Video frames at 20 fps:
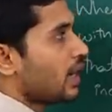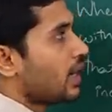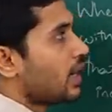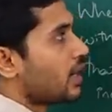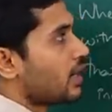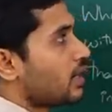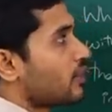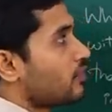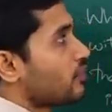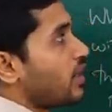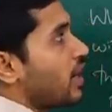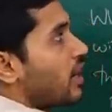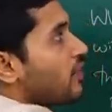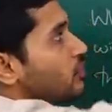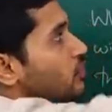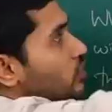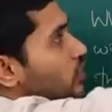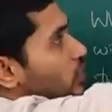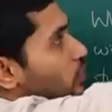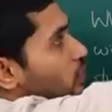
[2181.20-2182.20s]
and if you
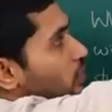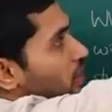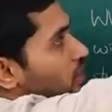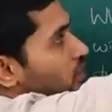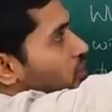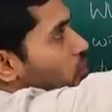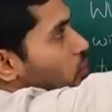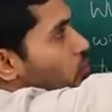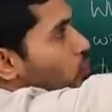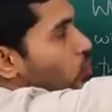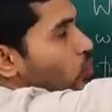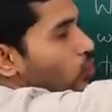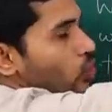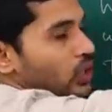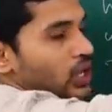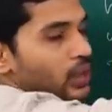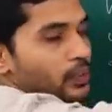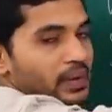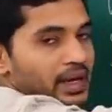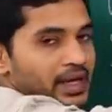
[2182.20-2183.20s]
have to replace the
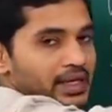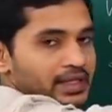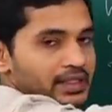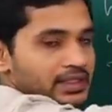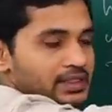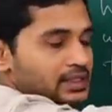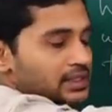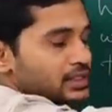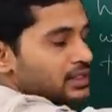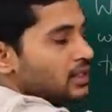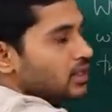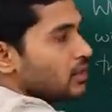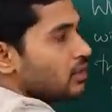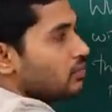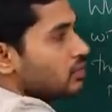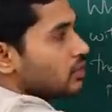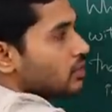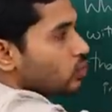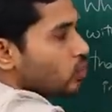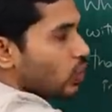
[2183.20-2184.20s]
whole apparatus
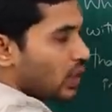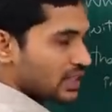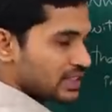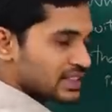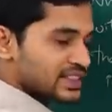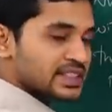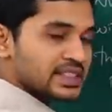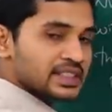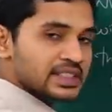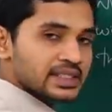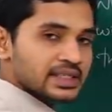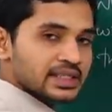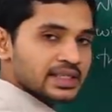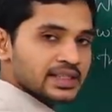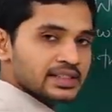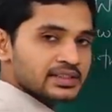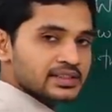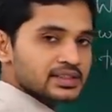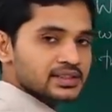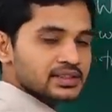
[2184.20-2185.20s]
with one single
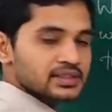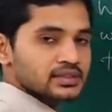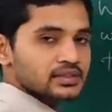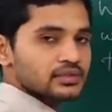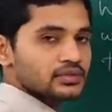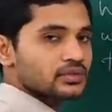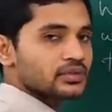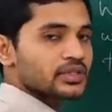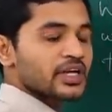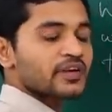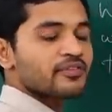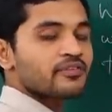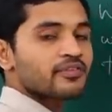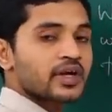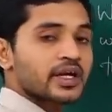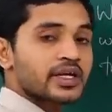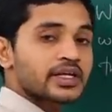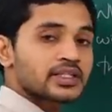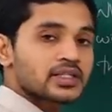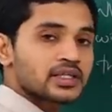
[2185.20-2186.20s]
lens you can
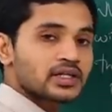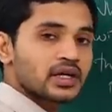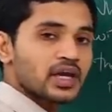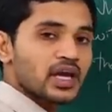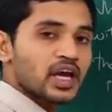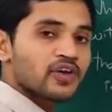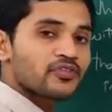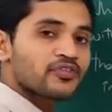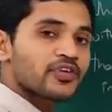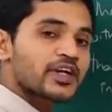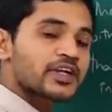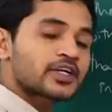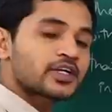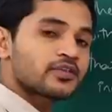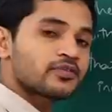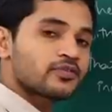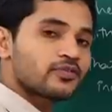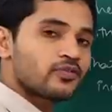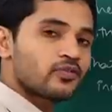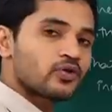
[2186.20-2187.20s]
find the
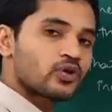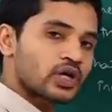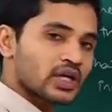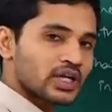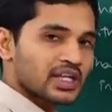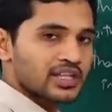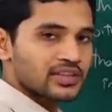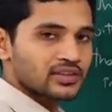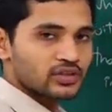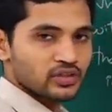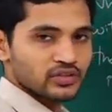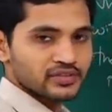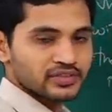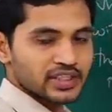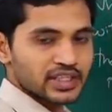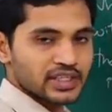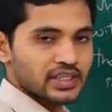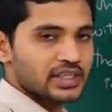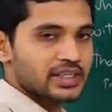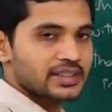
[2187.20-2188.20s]
effective focal length of
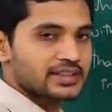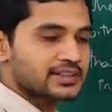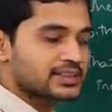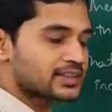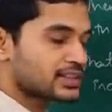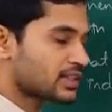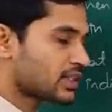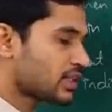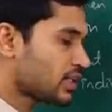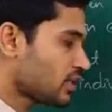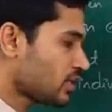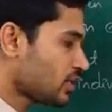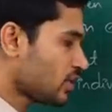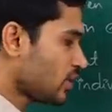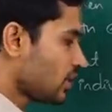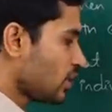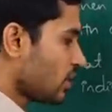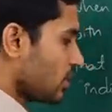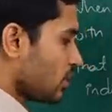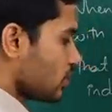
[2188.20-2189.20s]
that lens clear.
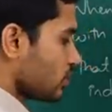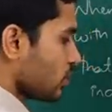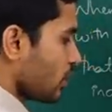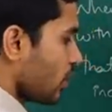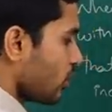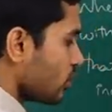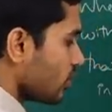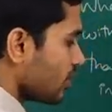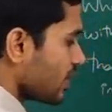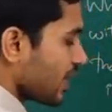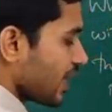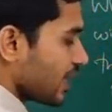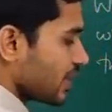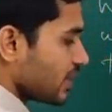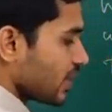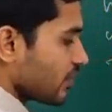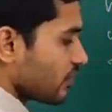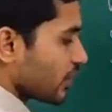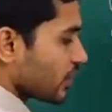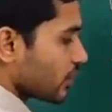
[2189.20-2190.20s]
So, how do we write
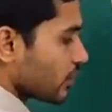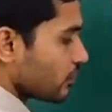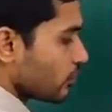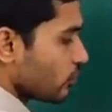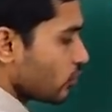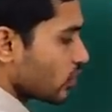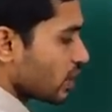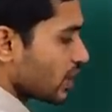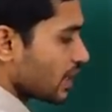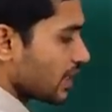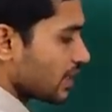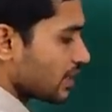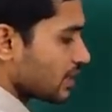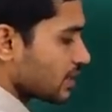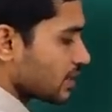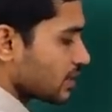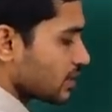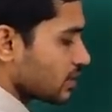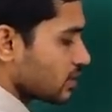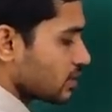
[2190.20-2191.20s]
the effective focal
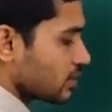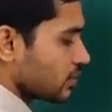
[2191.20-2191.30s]
length?